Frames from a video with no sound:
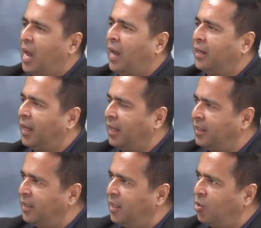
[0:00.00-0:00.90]
And
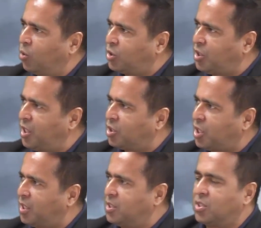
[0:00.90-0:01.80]
in the
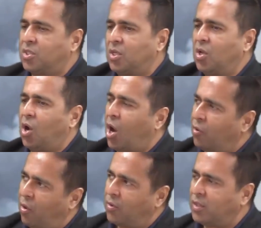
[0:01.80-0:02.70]
negotiations
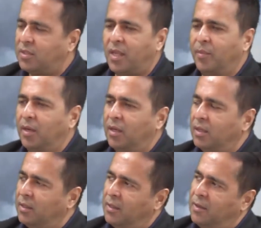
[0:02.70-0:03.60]
around the table,
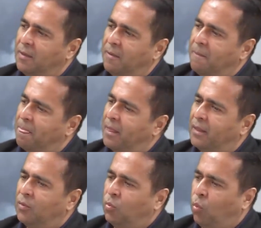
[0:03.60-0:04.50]

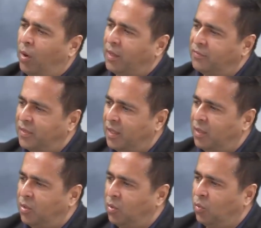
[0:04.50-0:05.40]
one of
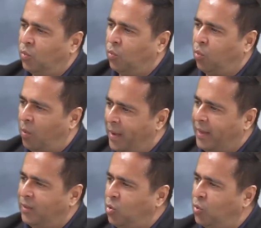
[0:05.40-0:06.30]
the women